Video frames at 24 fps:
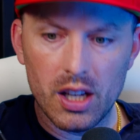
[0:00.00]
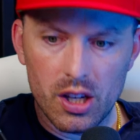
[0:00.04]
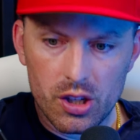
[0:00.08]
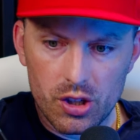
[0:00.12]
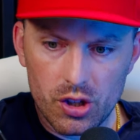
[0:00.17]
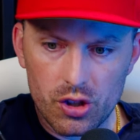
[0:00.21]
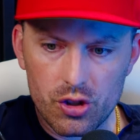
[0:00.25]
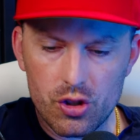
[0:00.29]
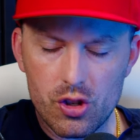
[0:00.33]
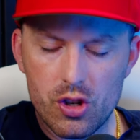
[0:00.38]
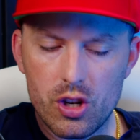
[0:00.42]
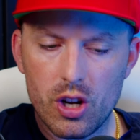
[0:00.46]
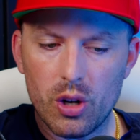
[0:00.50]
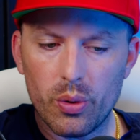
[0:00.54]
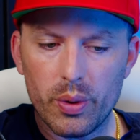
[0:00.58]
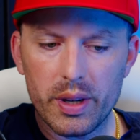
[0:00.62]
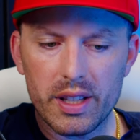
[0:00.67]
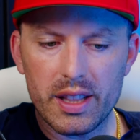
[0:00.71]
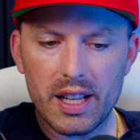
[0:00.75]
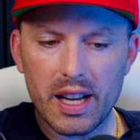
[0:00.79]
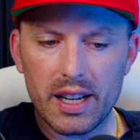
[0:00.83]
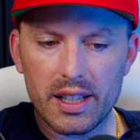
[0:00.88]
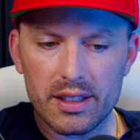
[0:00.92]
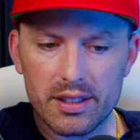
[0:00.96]
Just knowing
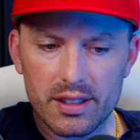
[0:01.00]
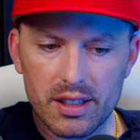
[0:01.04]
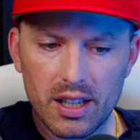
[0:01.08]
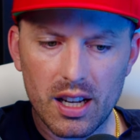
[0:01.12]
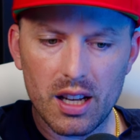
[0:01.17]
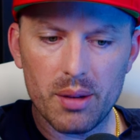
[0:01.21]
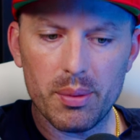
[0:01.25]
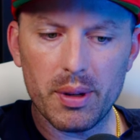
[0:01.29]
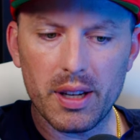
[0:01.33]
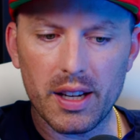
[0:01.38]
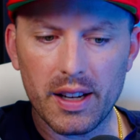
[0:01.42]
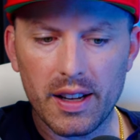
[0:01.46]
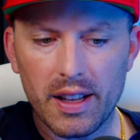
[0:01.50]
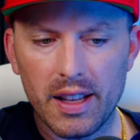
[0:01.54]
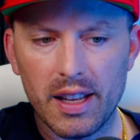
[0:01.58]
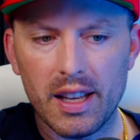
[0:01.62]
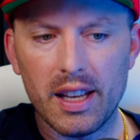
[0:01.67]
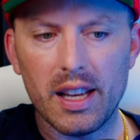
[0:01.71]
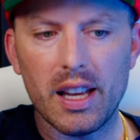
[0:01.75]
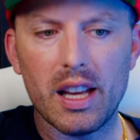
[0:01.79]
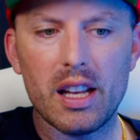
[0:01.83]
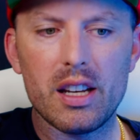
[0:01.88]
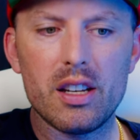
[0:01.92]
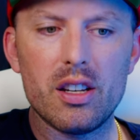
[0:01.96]
that it's coming
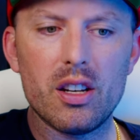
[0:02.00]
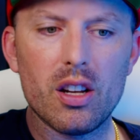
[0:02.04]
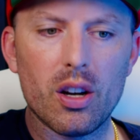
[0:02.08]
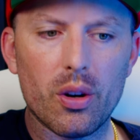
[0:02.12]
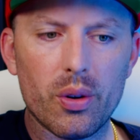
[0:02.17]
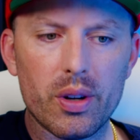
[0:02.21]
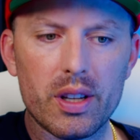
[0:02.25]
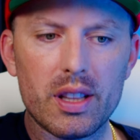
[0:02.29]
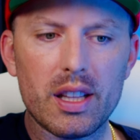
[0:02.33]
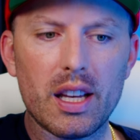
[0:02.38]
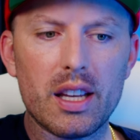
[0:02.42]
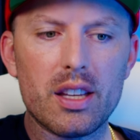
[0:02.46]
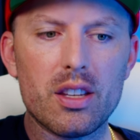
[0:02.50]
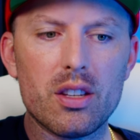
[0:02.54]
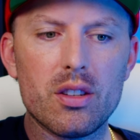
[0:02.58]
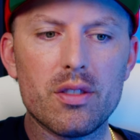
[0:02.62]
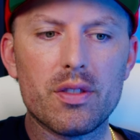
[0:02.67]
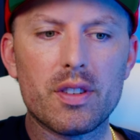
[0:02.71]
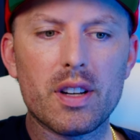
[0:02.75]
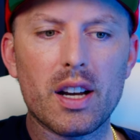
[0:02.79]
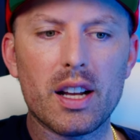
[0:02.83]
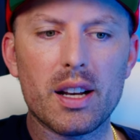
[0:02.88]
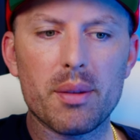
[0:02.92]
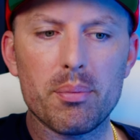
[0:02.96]
and knowing that you've
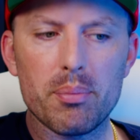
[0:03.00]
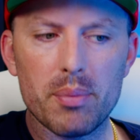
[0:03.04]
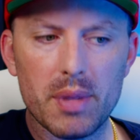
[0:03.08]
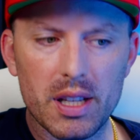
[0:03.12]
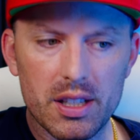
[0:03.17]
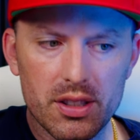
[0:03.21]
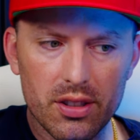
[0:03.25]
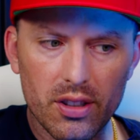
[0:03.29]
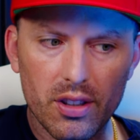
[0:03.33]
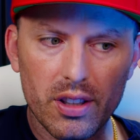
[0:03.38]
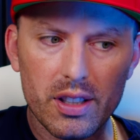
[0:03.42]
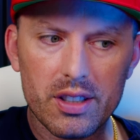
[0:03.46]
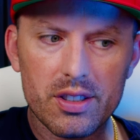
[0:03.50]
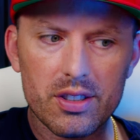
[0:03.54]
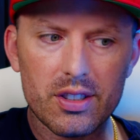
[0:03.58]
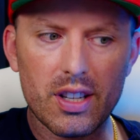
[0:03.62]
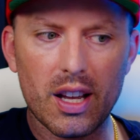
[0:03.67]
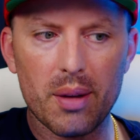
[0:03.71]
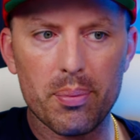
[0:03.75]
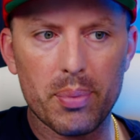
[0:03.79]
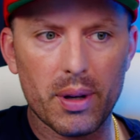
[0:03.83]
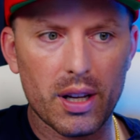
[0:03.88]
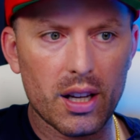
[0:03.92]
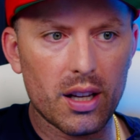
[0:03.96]
got to mentally
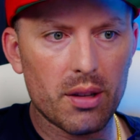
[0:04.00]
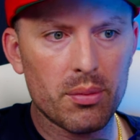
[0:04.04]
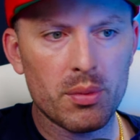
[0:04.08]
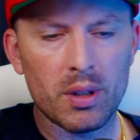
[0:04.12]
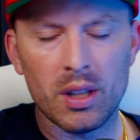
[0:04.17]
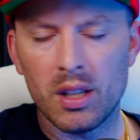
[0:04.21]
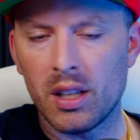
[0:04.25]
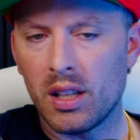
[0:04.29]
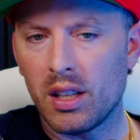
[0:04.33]
step up.